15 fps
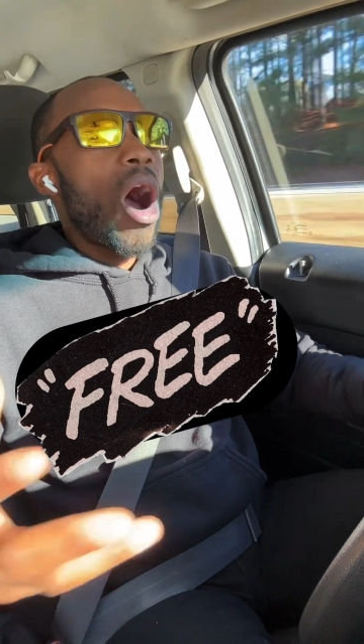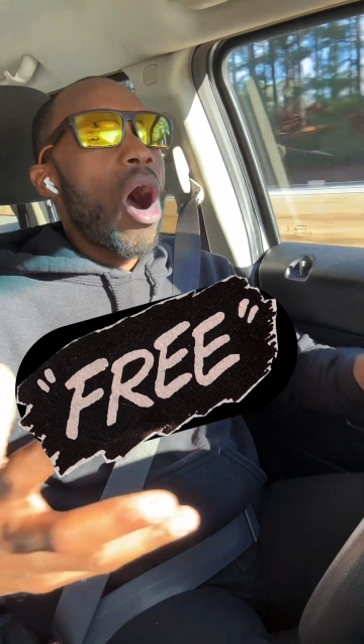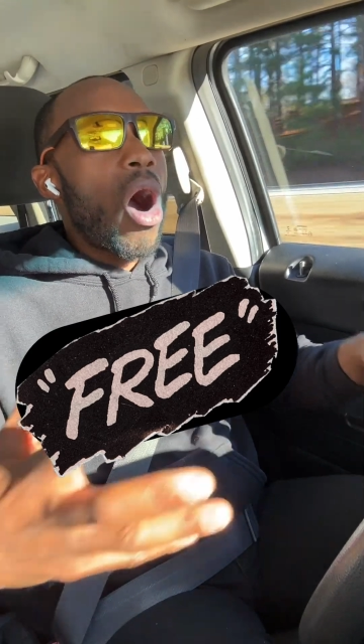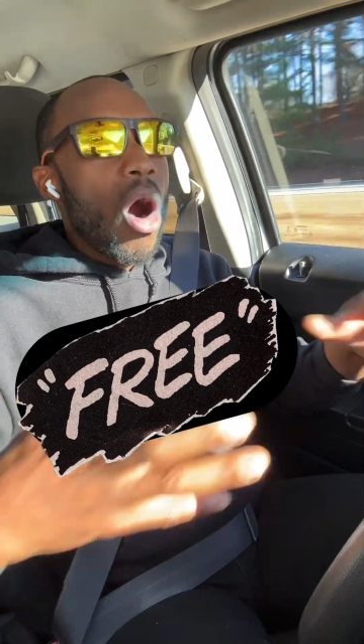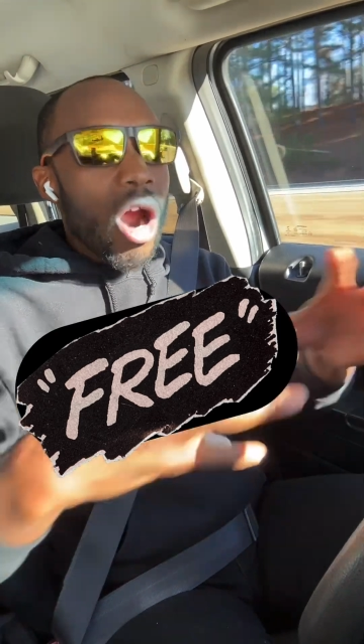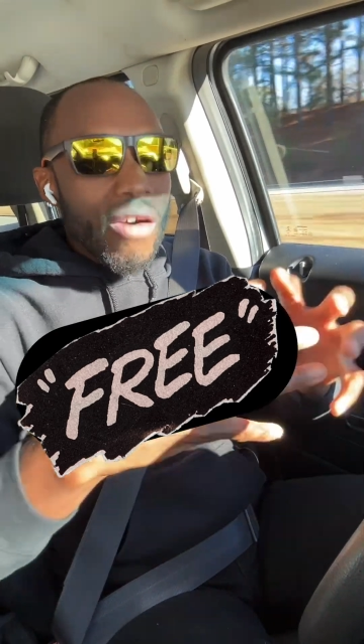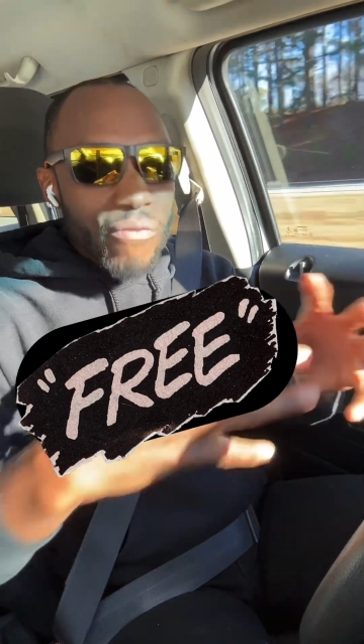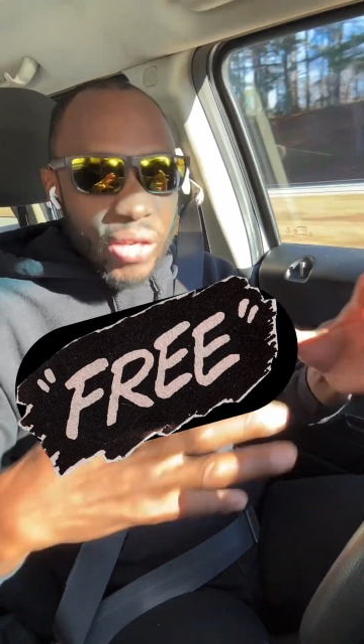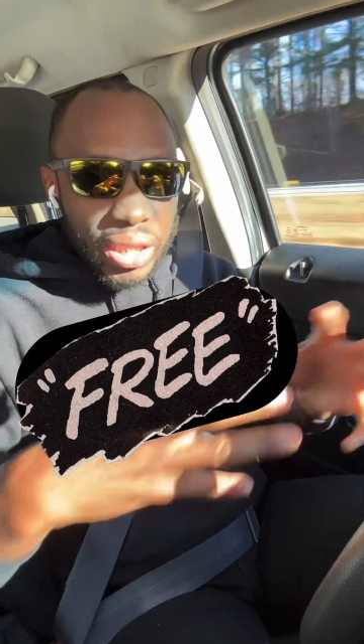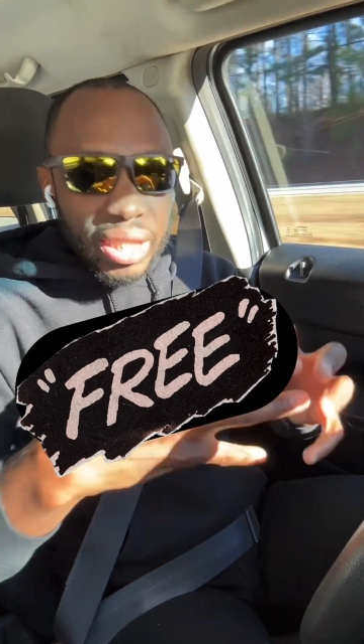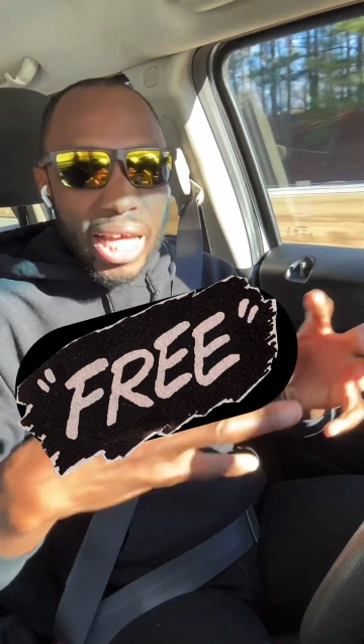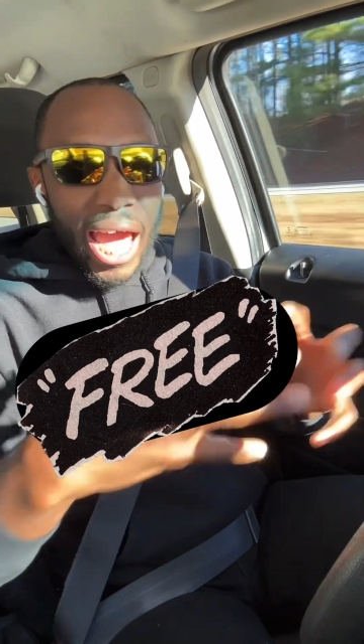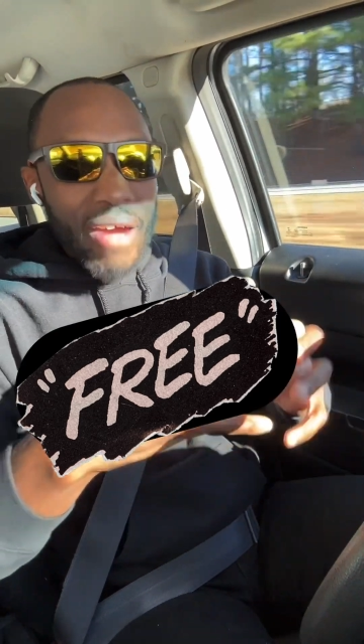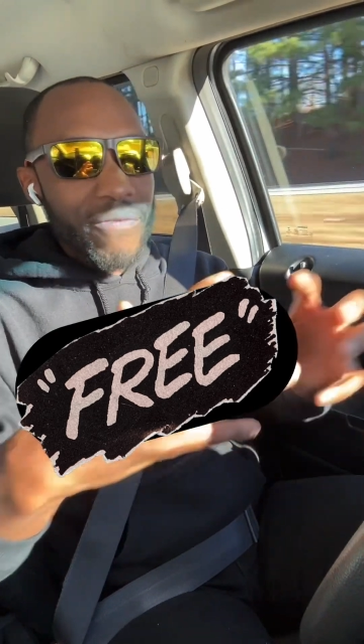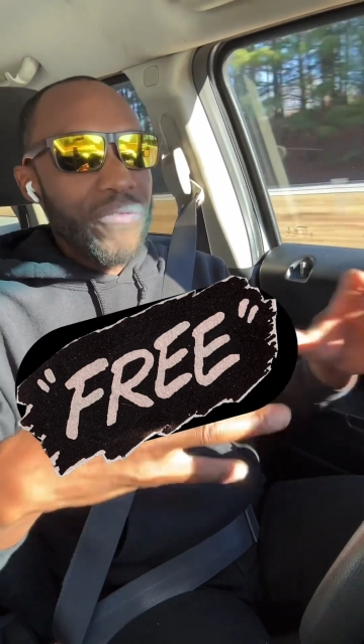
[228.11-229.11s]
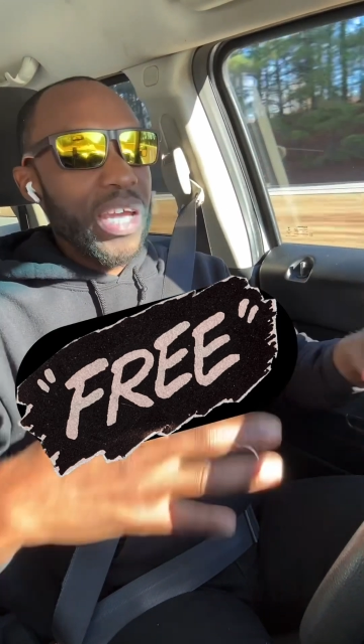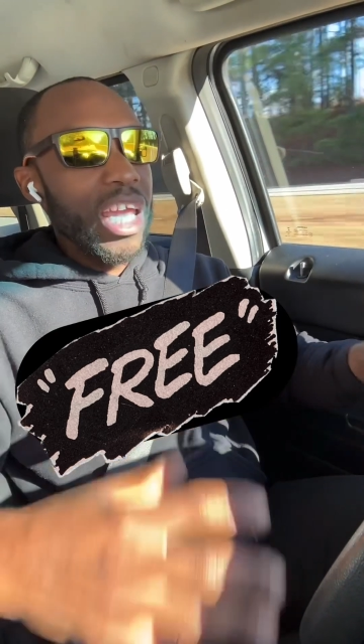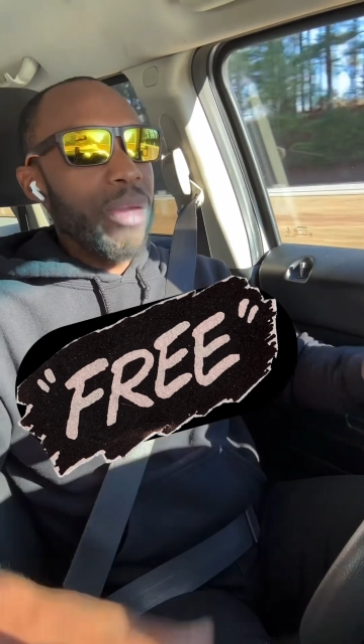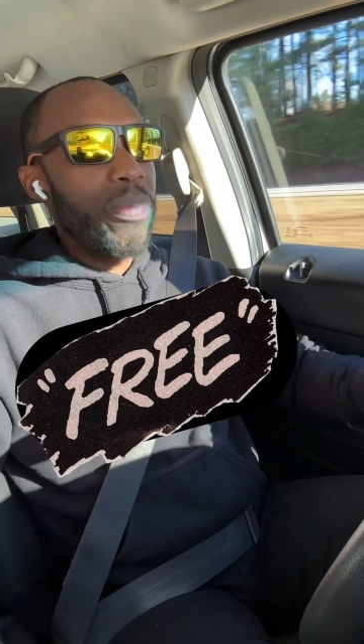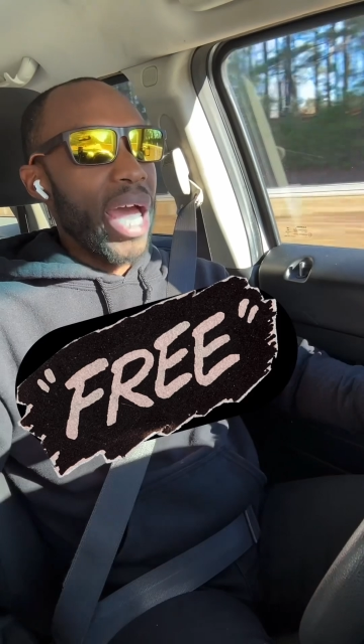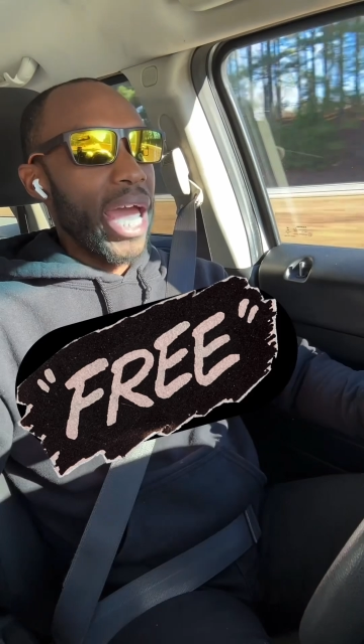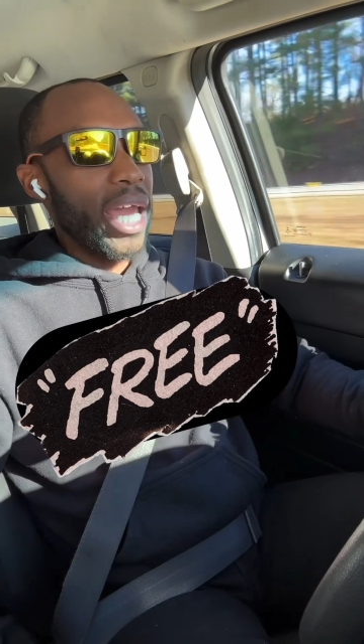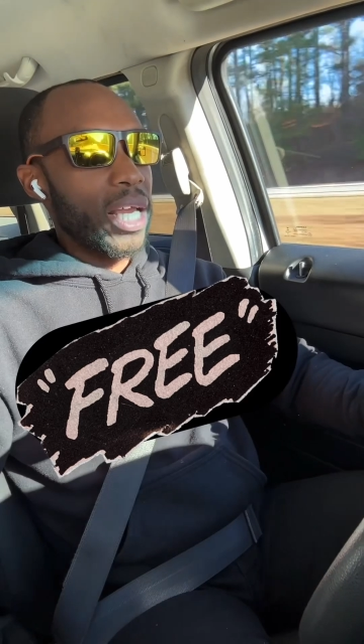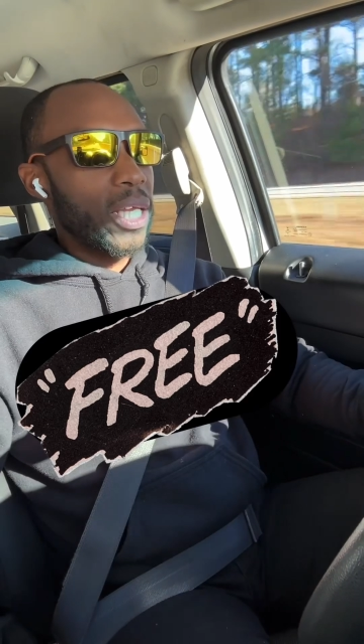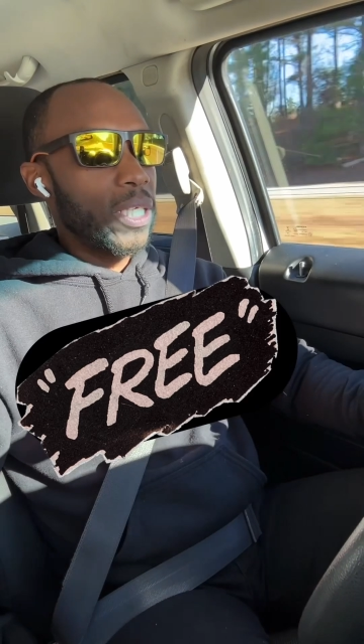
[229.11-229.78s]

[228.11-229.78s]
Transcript: harvest that feedback.